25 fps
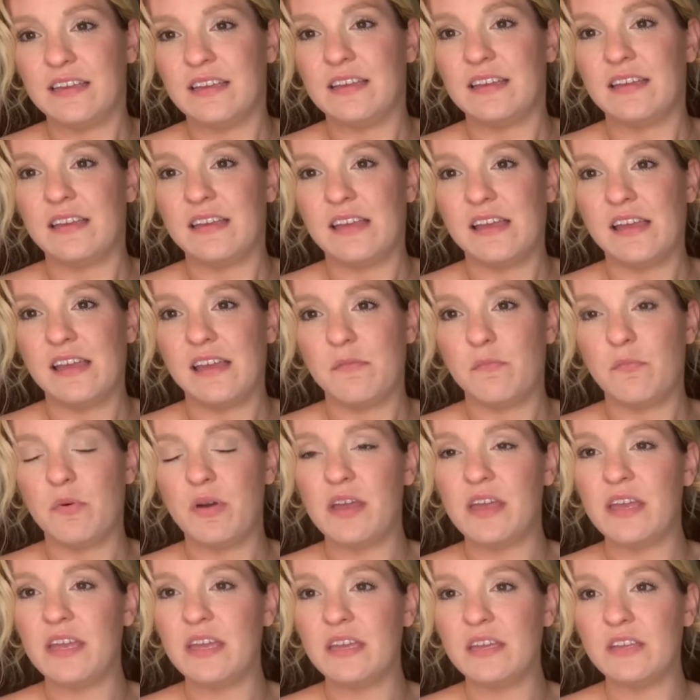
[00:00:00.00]
But it is
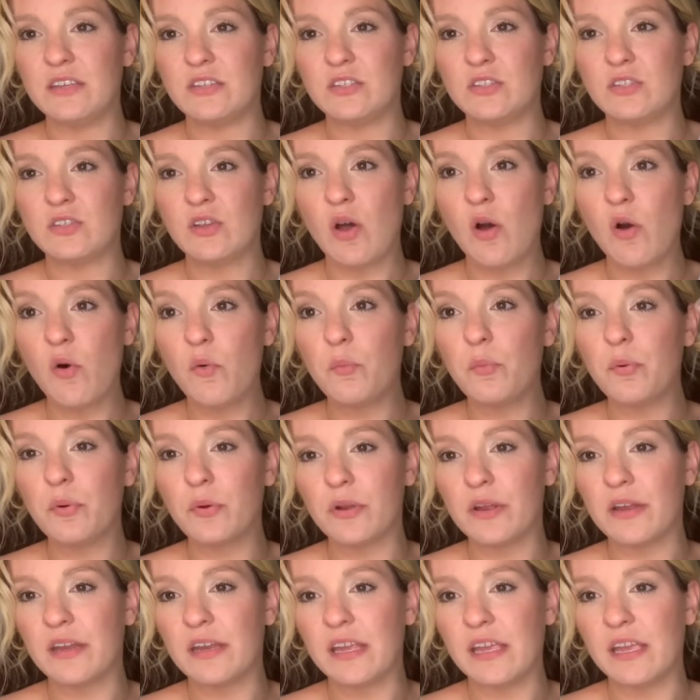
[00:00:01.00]
so
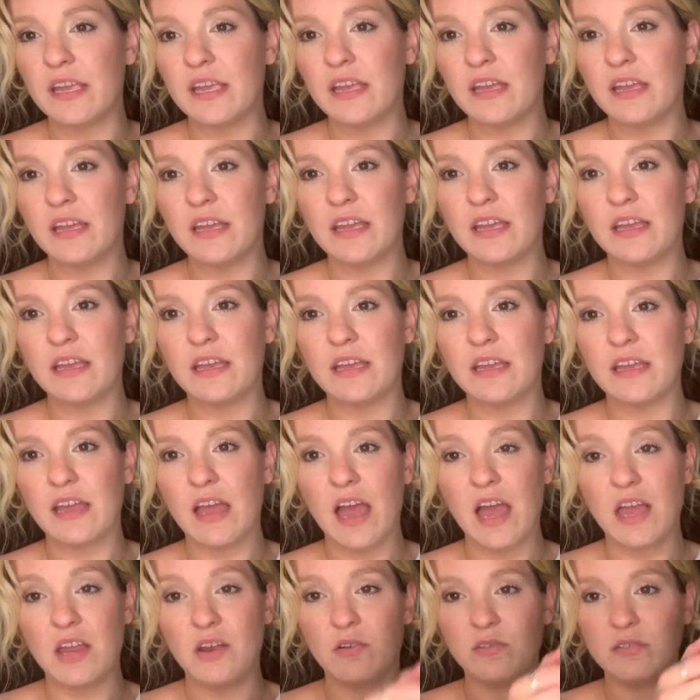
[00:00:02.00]
pretty. I don't
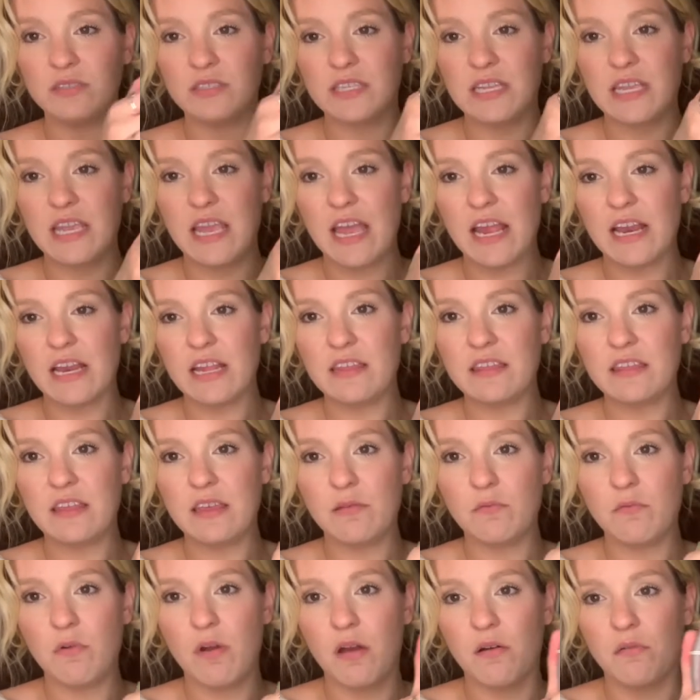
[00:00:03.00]
see anything wrong
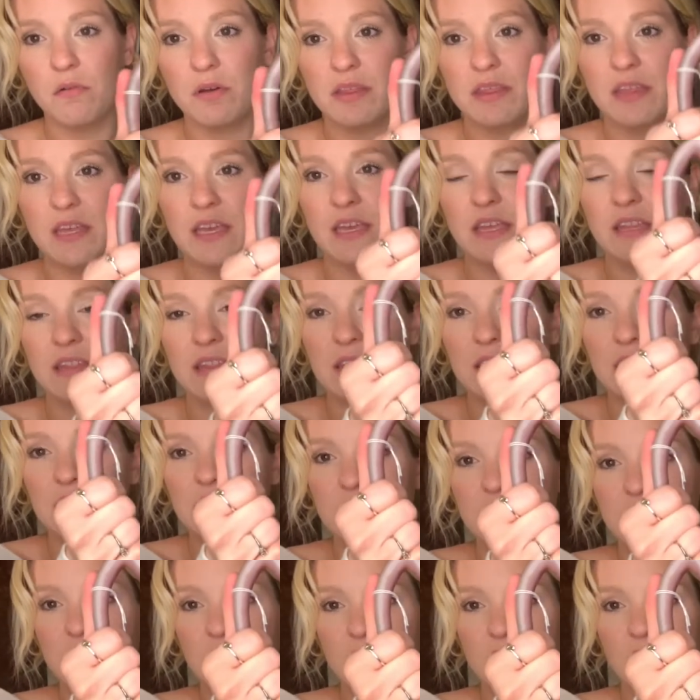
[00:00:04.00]
with it. This
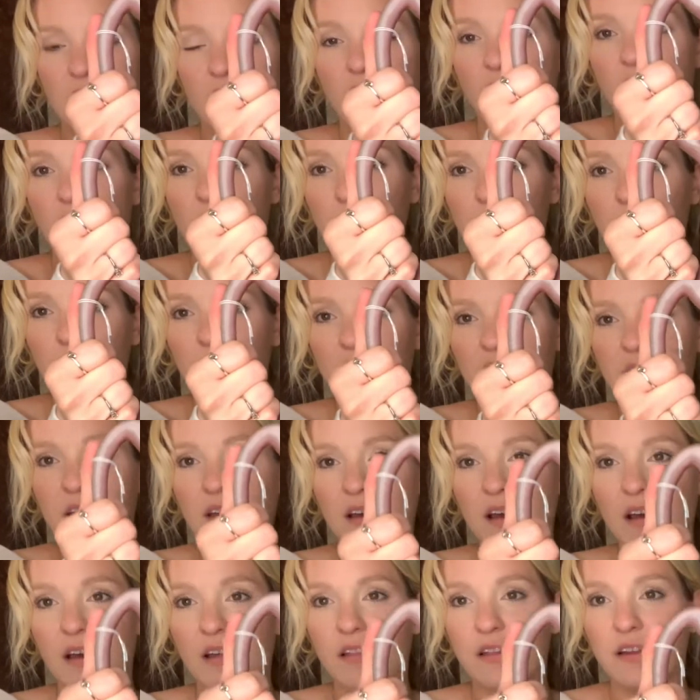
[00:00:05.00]
ombre
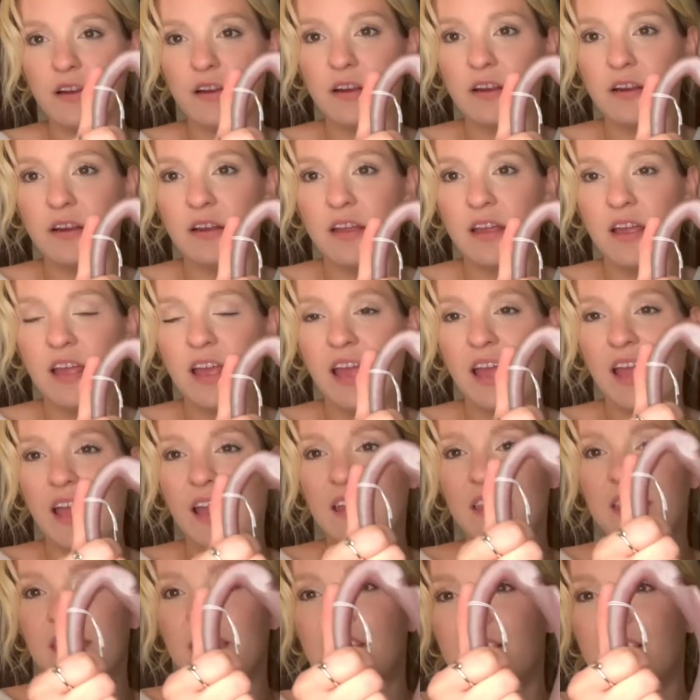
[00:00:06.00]
color and this